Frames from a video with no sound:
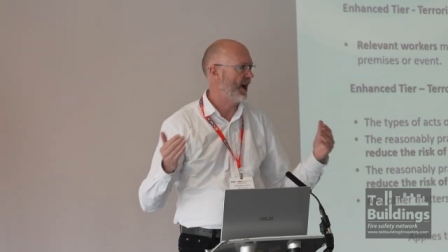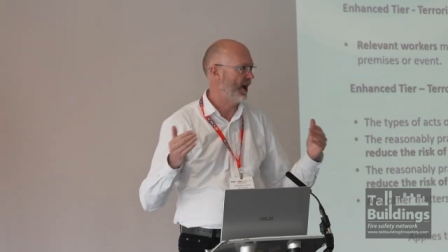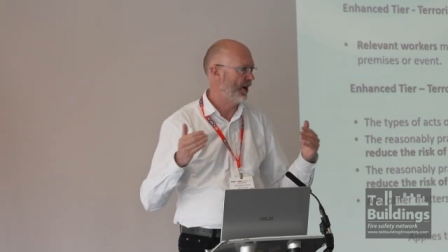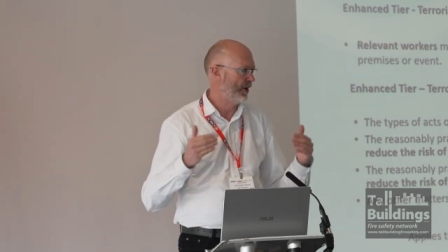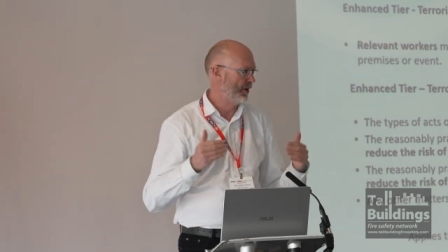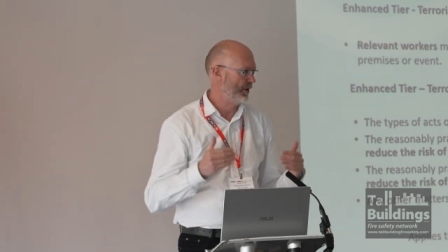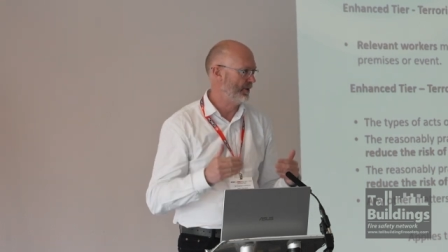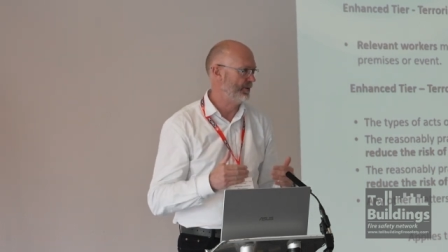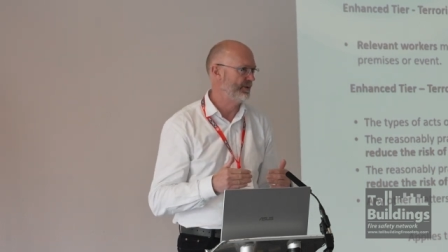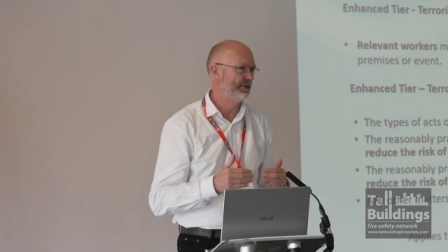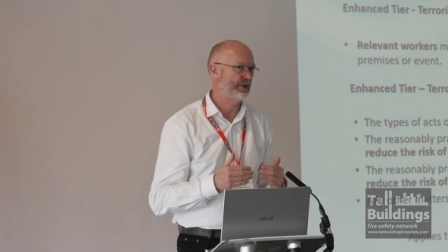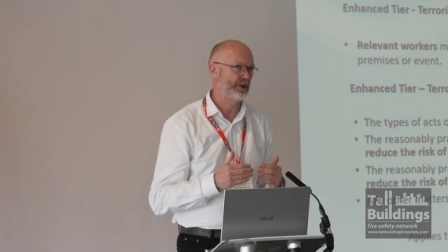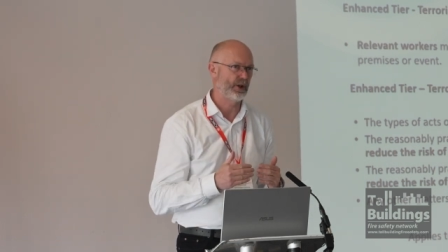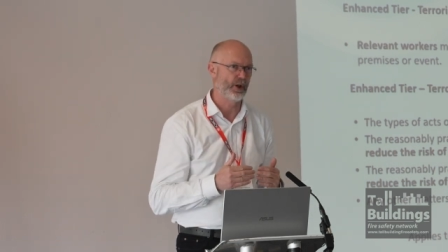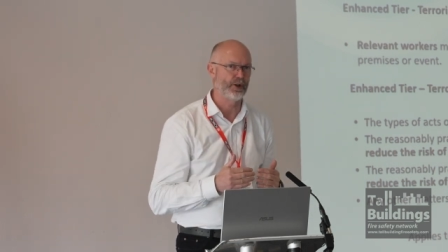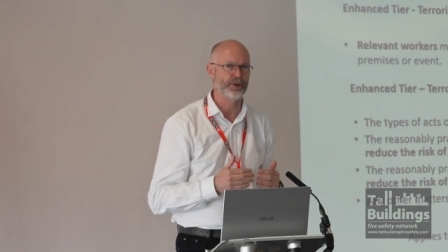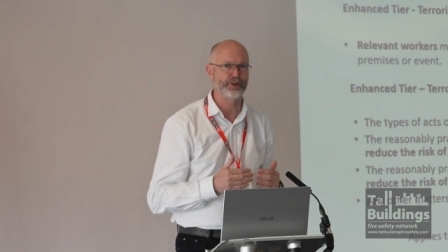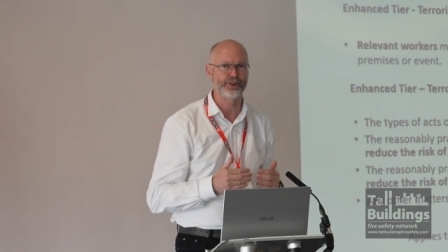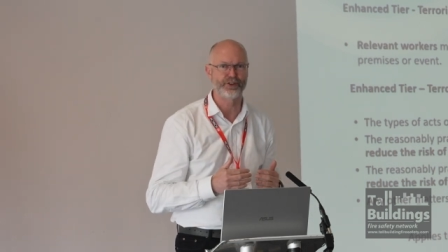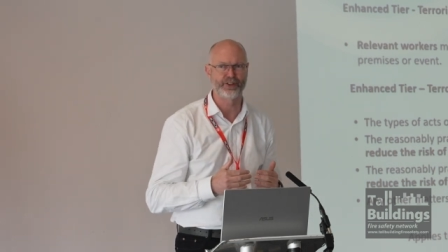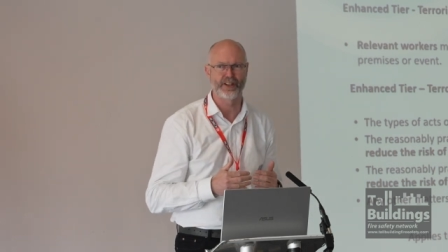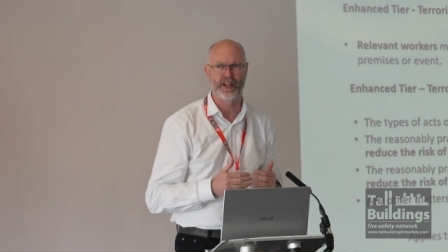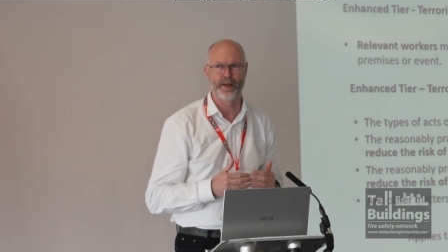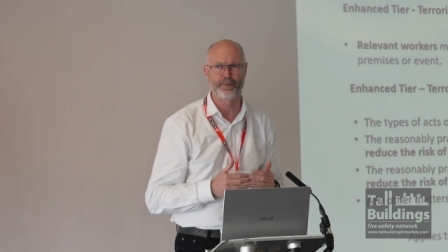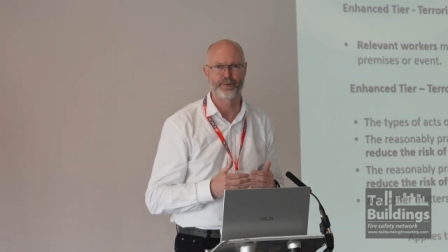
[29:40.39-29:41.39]
own
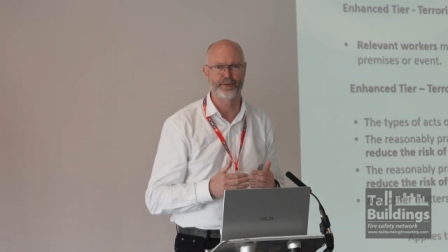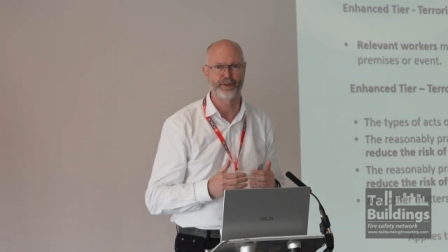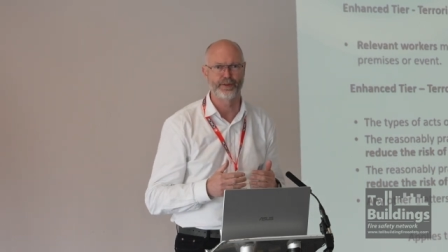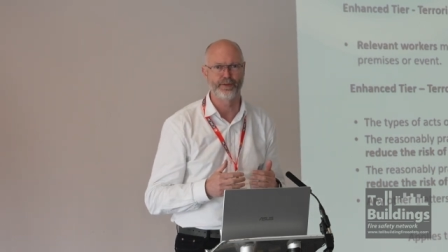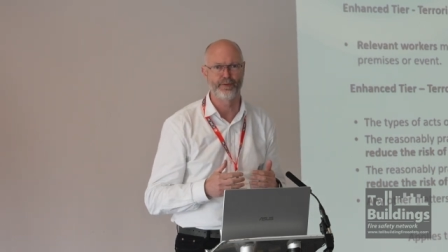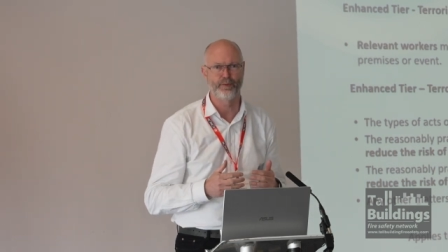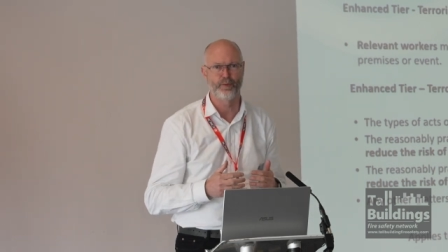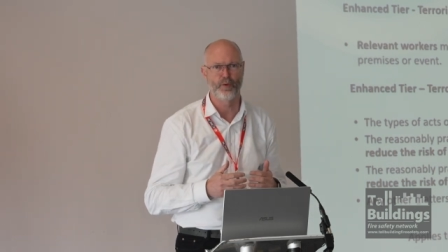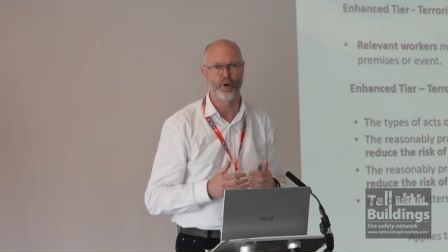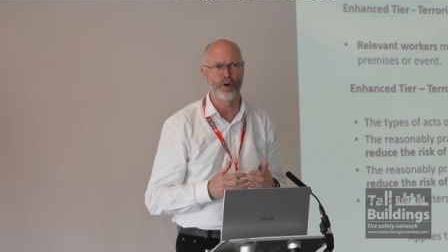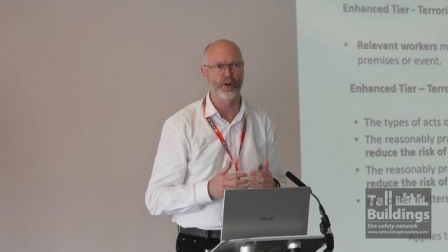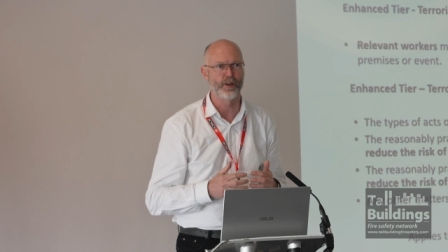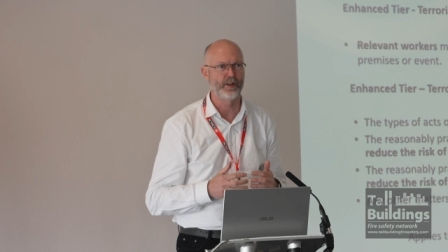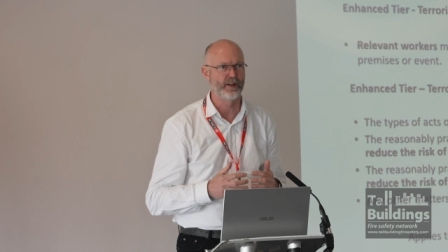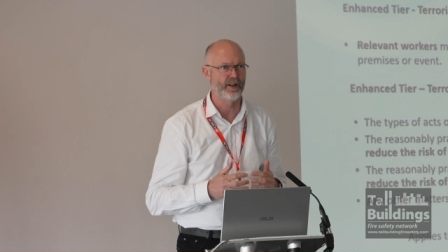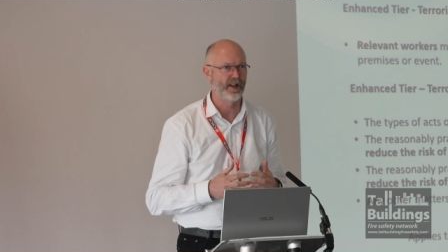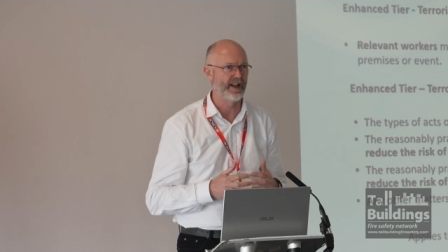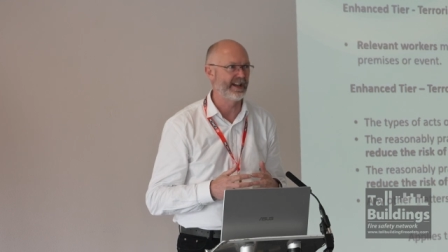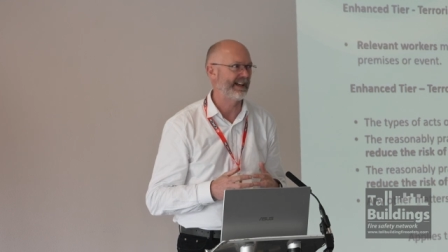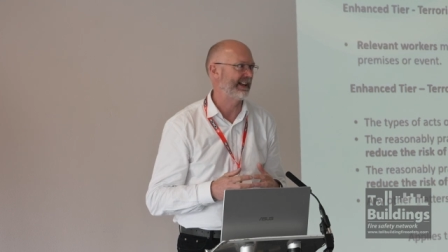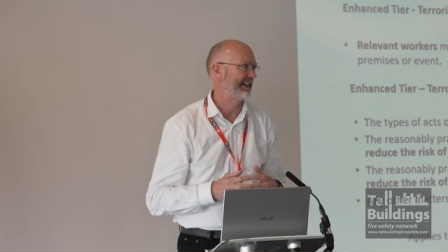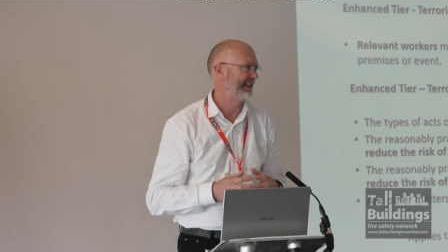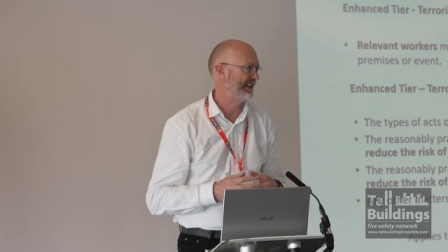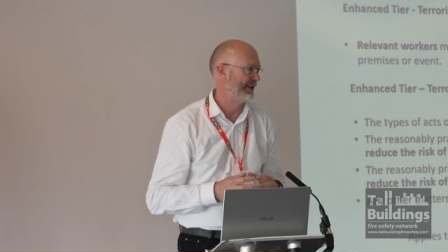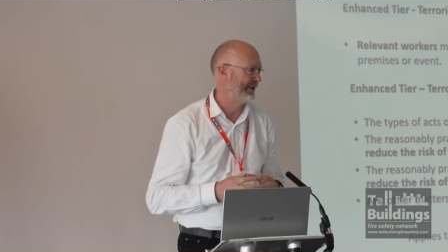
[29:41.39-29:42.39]
concept of what
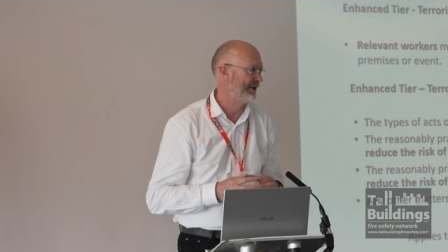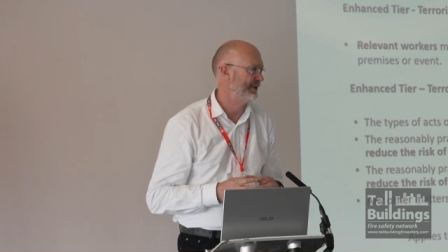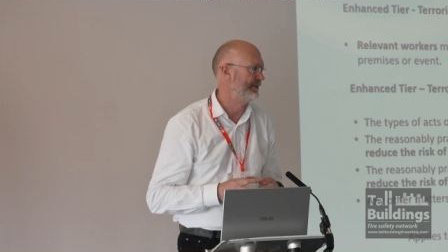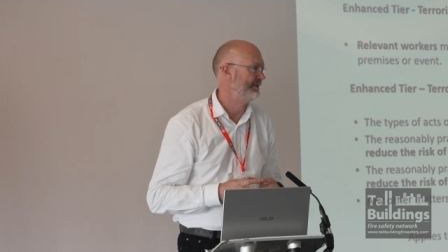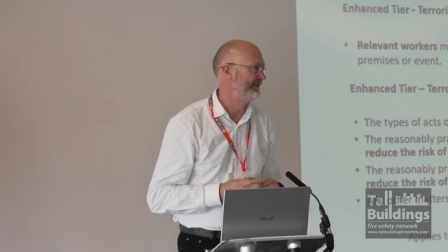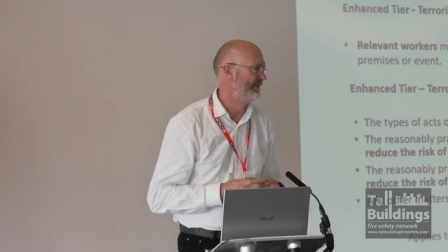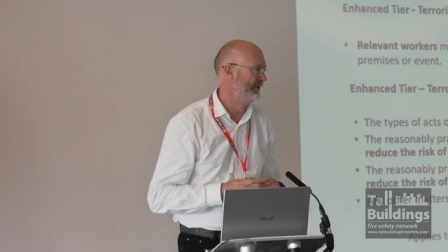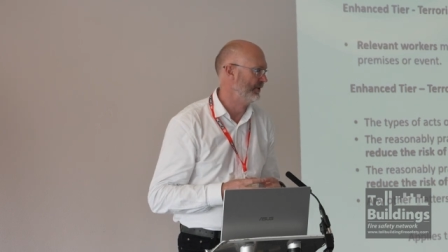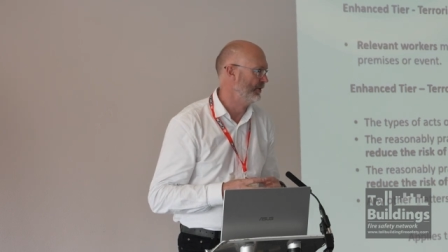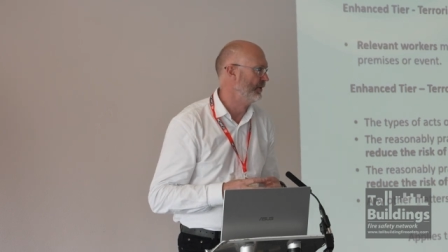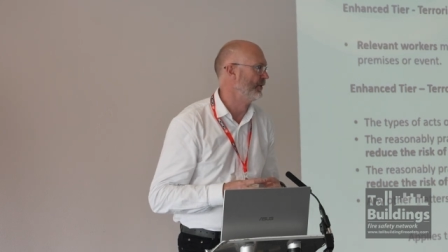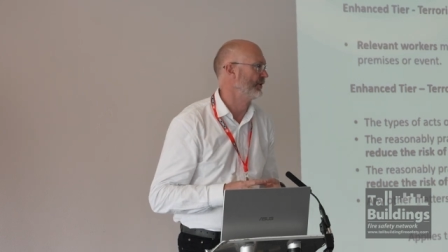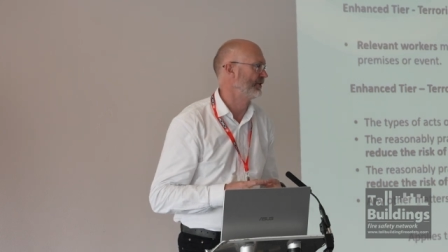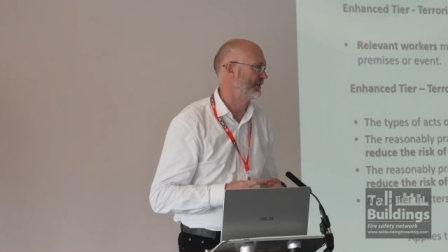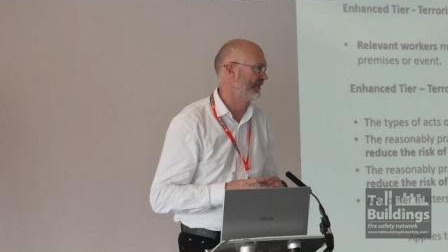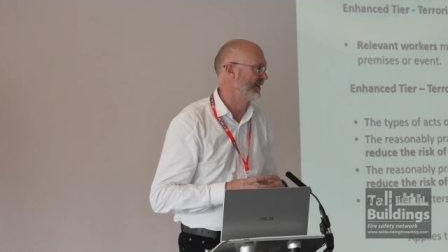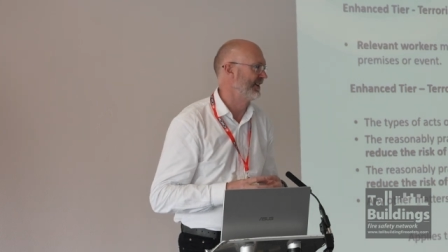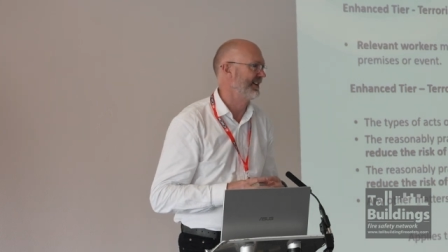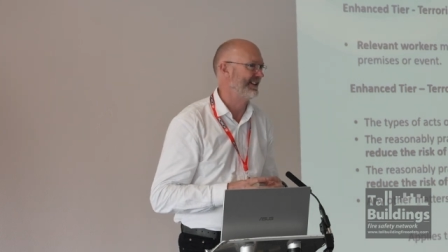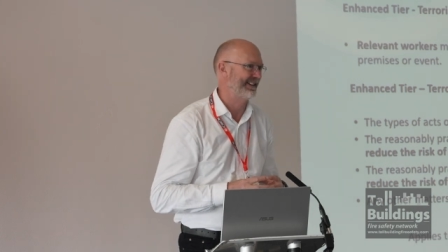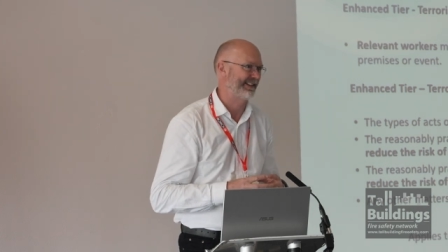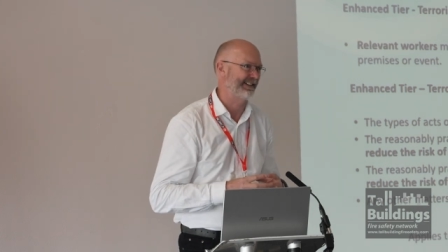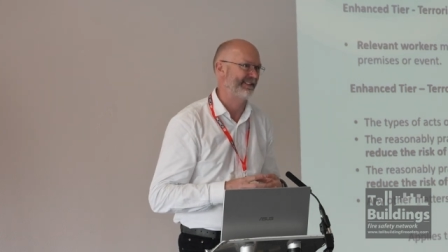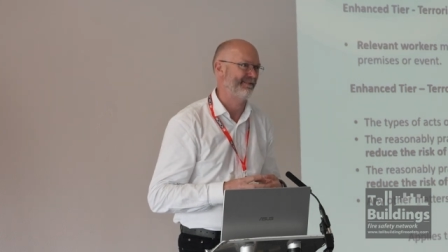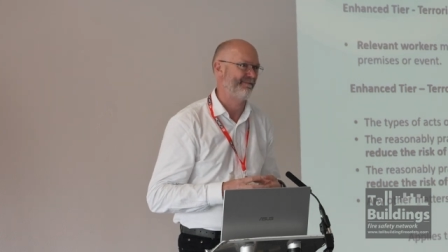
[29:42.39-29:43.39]
likelihood looked
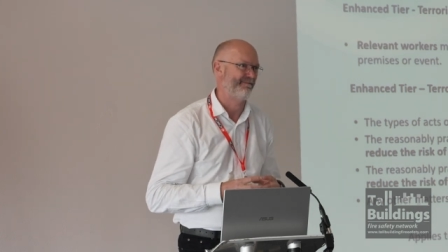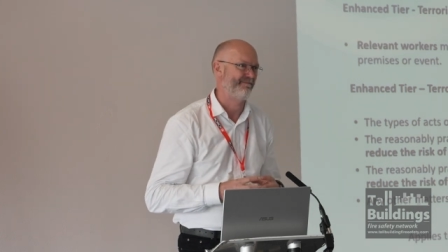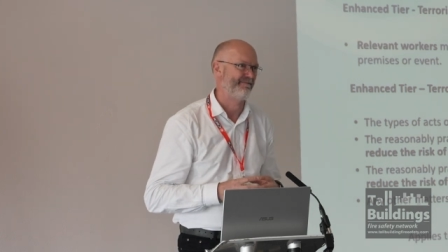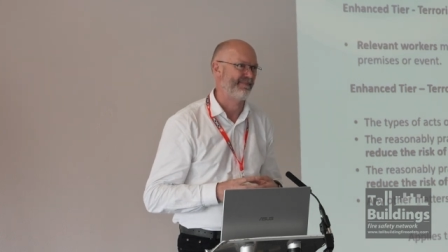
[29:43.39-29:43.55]
like.